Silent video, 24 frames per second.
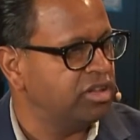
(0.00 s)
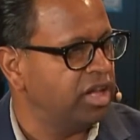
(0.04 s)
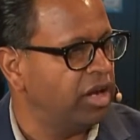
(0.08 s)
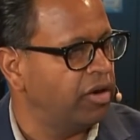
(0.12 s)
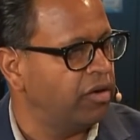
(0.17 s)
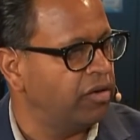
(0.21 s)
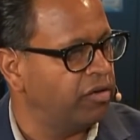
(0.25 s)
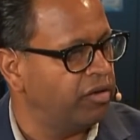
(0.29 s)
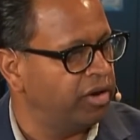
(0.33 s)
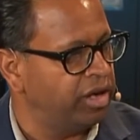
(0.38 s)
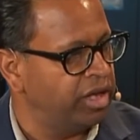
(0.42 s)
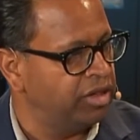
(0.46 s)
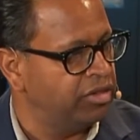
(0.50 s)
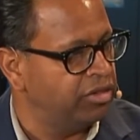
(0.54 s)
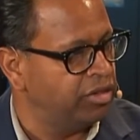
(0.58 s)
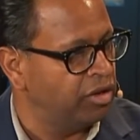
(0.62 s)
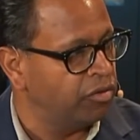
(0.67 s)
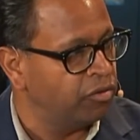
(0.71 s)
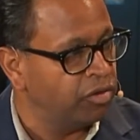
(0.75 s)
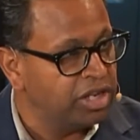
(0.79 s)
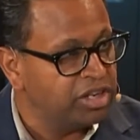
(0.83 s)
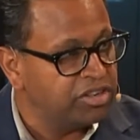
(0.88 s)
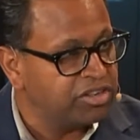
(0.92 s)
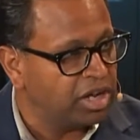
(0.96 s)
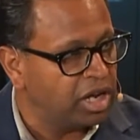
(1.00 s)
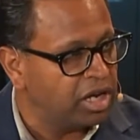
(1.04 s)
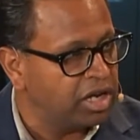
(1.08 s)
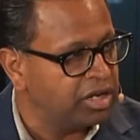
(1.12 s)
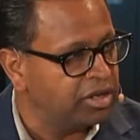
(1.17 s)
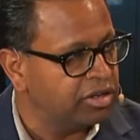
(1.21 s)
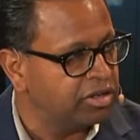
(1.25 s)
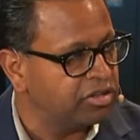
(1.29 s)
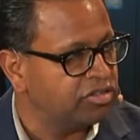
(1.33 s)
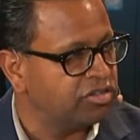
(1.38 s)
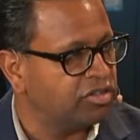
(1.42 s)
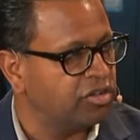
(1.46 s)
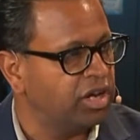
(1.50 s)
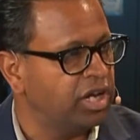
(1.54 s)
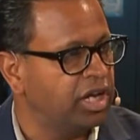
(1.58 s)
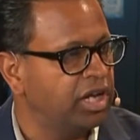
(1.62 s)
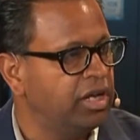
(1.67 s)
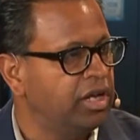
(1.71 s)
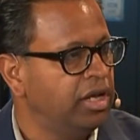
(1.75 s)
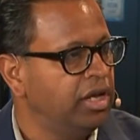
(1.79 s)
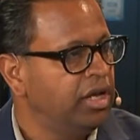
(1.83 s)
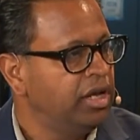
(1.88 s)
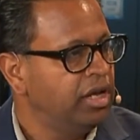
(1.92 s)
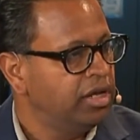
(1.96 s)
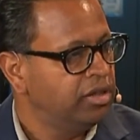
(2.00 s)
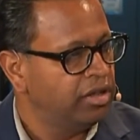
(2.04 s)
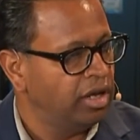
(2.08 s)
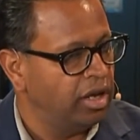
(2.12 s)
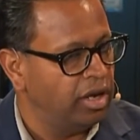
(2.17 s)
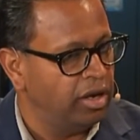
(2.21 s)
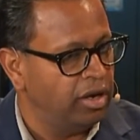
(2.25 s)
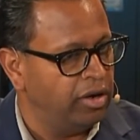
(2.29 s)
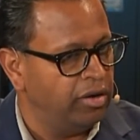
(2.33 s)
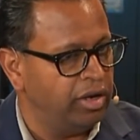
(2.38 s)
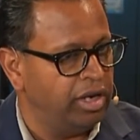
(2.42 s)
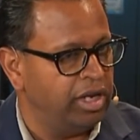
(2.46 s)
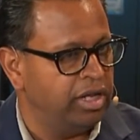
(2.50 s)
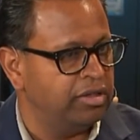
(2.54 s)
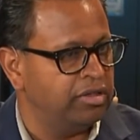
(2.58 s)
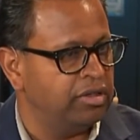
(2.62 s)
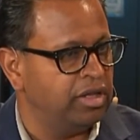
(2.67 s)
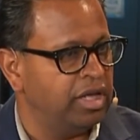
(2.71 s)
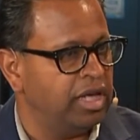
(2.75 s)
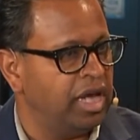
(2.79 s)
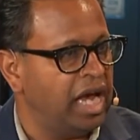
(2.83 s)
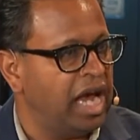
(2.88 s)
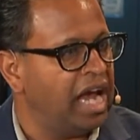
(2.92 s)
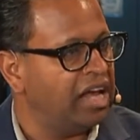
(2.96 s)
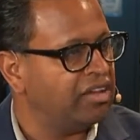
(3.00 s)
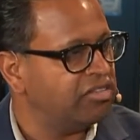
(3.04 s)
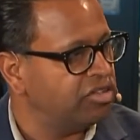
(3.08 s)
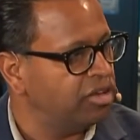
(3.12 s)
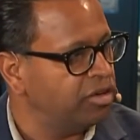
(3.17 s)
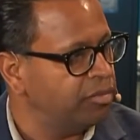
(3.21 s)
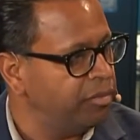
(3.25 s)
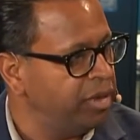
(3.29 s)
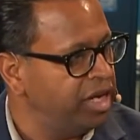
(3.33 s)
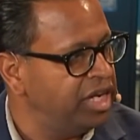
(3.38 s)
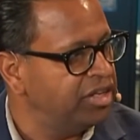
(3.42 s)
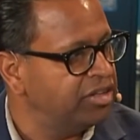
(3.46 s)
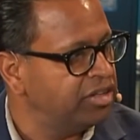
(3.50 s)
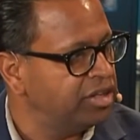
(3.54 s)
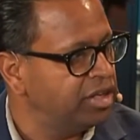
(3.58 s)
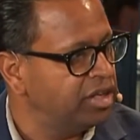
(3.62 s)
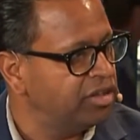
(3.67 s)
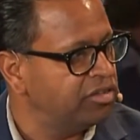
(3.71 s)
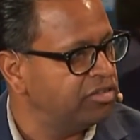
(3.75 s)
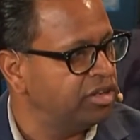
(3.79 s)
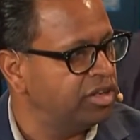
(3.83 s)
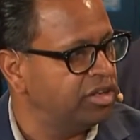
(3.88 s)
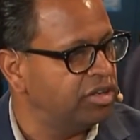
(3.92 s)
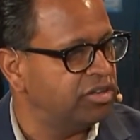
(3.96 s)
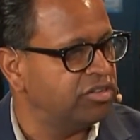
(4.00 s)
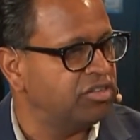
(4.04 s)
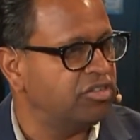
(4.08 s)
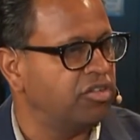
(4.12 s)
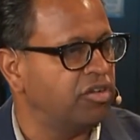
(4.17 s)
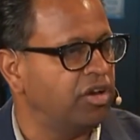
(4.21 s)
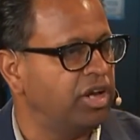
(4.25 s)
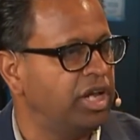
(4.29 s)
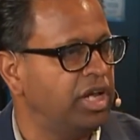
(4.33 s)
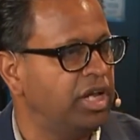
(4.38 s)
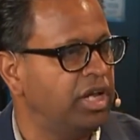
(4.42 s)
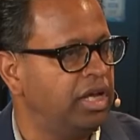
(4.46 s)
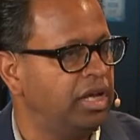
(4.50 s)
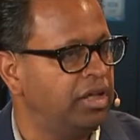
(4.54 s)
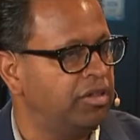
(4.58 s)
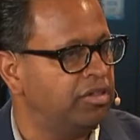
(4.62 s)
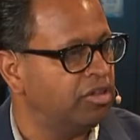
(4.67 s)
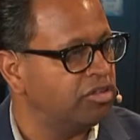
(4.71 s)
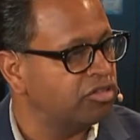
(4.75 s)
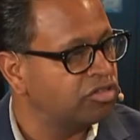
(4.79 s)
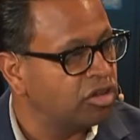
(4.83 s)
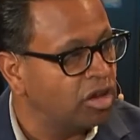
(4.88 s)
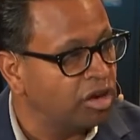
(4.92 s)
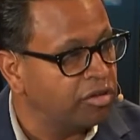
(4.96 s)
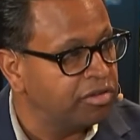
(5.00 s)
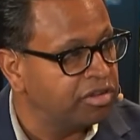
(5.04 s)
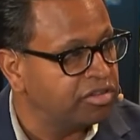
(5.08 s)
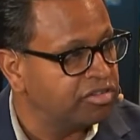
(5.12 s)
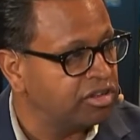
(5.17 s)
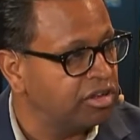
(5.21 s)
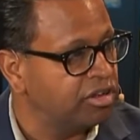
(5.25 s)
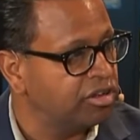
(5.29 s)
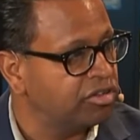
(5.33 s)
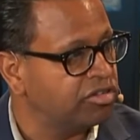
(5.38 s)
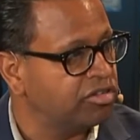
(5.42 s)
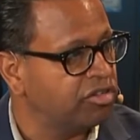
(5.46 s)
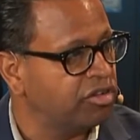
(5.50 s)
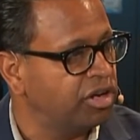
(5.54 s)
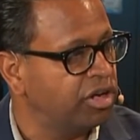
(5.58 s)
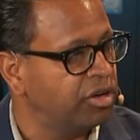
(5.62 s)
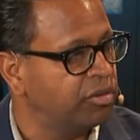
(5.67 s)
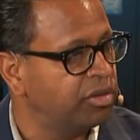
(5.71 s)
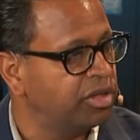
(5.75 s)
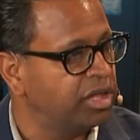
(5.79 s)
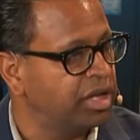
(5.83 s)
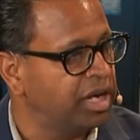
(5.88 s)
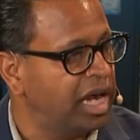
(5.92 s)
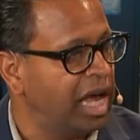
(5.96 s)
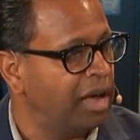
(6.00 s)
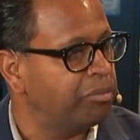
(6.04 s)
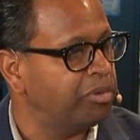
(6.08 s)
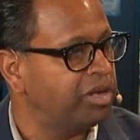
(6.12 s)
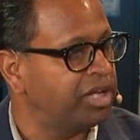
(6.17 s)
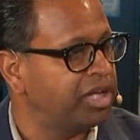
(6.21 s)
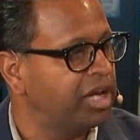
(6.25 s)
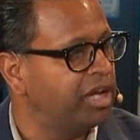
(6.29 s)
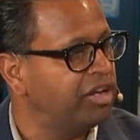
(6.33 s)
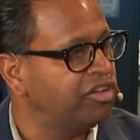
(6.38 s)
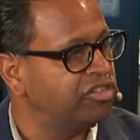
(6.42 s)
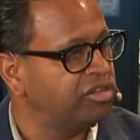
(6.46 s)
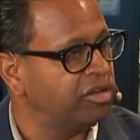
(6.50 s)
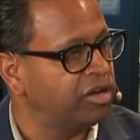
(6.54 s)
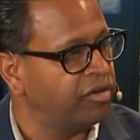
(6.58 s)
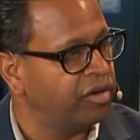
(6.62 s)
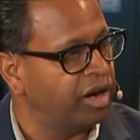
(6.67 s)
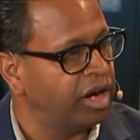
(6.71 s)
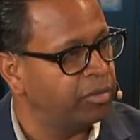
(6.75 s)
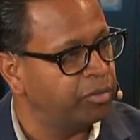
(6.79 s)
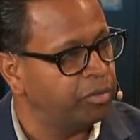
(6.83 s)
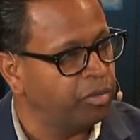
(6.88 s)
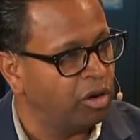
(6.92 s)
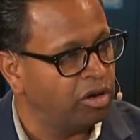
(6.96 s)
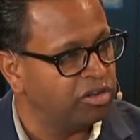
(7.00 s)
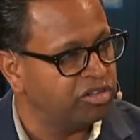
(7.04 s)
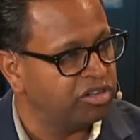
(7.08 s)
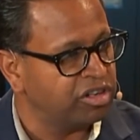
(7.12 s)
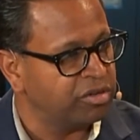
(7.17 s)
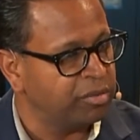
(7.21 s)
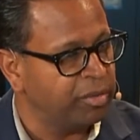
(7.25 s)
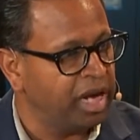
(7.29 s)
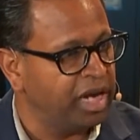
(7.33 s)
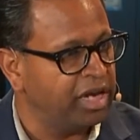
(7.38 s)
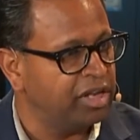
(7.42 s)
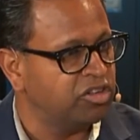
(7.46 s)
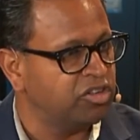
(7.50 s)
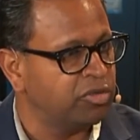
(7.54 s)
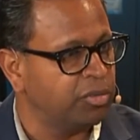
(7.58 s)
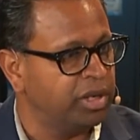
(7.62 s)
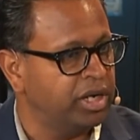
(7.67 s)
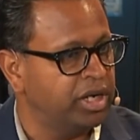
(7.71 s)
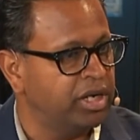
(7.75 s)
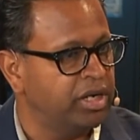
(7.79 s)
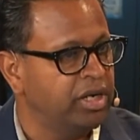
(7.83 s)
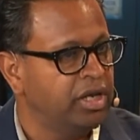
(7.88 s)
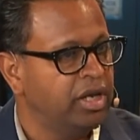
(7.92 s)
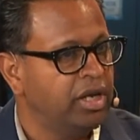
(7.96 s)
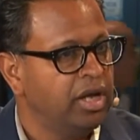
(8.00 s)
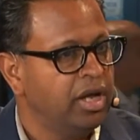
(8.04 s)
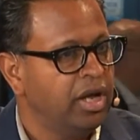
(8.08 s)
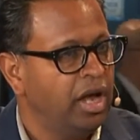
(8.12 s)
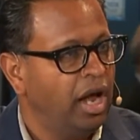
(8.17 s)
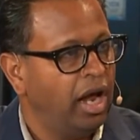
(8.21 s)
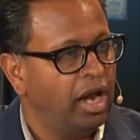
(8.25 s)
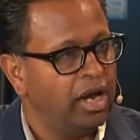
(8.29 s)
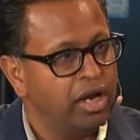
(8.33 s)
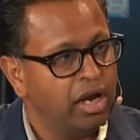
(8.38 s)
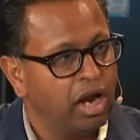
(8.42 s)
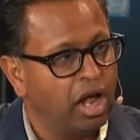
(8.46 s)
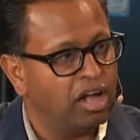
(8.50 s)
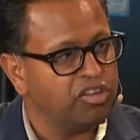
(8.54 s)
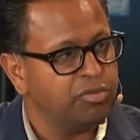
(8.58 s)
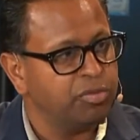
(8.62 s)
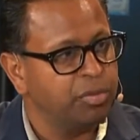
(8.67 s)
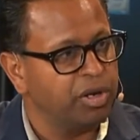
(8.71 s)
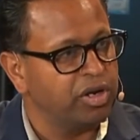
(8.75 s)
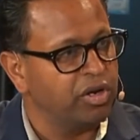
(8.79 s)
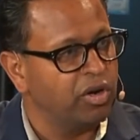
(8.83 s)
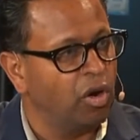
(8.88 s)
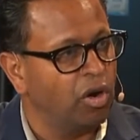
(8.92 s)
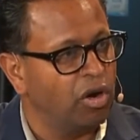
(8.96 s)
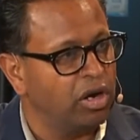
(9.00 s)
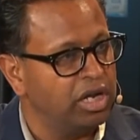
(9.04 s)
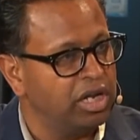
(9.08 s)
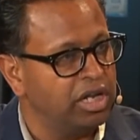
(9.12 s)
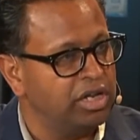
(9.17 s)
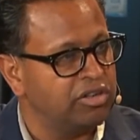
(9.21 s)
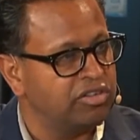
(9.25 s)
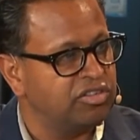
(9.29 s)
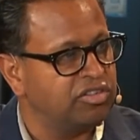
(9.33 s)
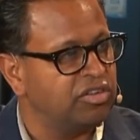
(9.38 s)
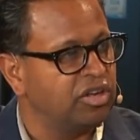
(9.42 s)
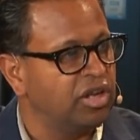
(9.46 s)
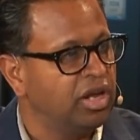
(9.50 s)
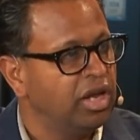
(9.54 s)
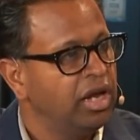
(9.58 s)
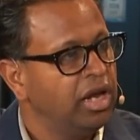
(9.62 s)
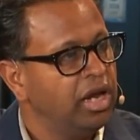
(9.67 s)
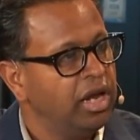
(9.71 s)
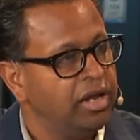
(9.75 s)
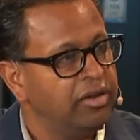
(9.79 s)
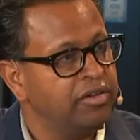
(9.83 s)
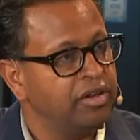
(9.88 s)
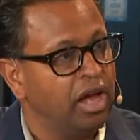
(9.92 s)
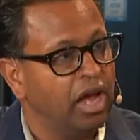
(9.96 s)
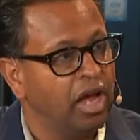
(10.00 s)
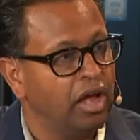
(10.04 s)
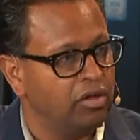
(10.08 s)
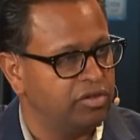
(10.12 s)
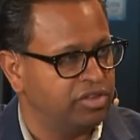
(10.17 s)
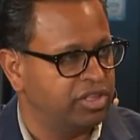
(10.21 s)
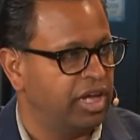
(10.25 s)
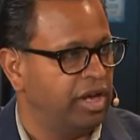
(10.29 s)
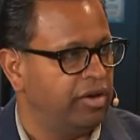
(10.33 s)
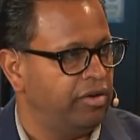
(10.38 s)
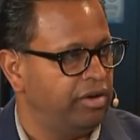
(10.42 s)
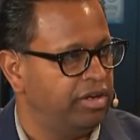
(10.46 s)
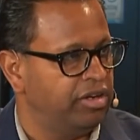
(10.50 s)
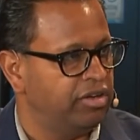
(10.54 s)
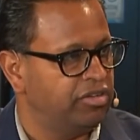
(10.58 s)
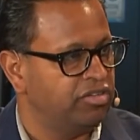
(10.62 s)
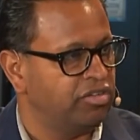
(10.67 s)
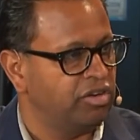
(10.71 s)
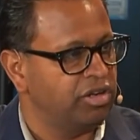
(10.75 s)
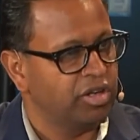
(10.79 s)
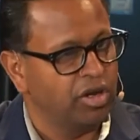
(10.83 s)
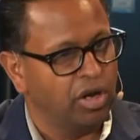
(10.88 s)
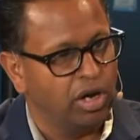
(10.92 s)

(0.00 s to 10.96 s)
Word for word: They're in the retail industry, they're in the asset maintenance industry, in the service industry with an application around project management, and last but not least, in the healthcare industry.